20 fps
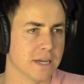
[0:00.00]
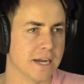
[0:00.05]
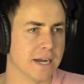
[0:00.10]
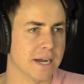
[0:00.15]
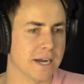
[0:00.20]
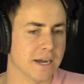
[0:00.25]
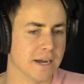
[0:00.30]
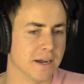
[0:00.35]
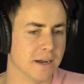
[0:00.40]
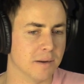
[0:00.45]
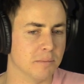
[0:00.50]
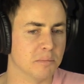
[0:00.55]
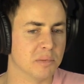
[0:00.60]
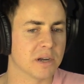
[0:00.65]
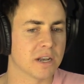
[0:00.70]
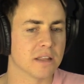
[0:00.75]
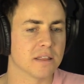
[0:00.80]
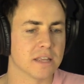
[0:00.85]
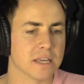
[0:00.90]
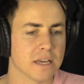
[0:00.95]
Mm -hmm. uh,
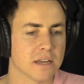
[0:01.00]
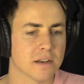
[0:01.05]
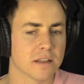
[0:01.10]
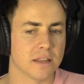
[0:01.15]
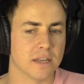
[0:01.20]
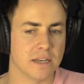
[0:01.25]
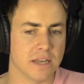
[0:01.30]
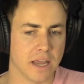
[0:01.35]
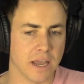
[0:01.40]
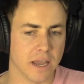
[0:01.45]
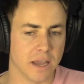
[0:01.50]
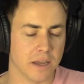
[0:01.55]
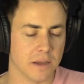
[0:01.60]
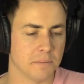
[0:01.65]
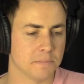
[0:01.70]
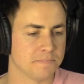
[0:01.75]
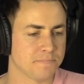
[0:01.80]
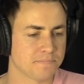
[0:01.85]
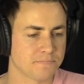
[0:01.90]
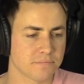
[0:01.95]
but at the end of the
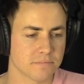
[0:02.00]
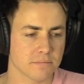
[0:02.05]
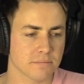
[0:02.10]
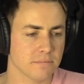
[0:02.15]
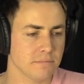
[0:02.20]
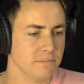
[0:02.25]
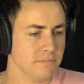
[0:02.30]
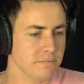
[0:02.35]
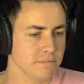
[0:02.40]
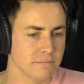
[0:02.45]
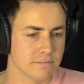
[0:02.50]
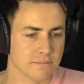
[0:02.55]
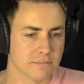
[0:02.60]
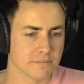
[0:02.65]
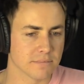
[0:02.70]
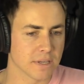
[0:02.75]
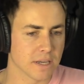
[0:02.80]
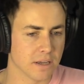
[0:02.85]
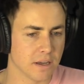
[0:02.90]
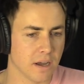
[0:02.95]
day,
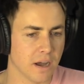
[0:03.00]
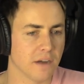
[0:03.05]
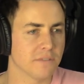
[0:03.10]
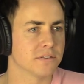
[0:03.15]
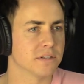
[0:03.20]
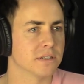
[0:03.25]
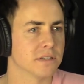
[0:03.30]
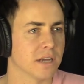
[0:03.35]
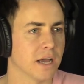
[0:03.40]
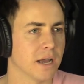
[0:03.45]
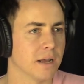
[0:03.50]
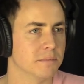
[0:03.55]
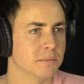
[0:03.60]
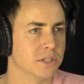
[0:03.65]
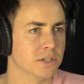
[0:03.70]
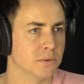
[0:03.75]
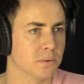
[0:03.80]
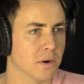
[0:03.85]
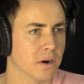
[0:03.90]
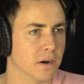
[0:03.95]

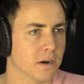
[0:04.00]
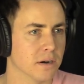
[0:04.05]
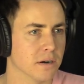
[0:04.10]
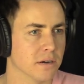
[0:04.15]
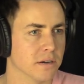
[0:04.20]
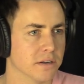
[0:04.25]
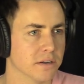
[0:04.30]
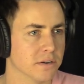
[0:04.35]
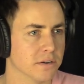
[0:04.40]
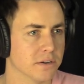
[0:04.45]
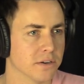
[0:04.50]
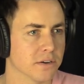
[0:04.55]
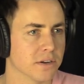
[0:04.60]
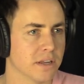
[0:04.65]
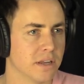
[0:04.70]
oftentimes you are you're,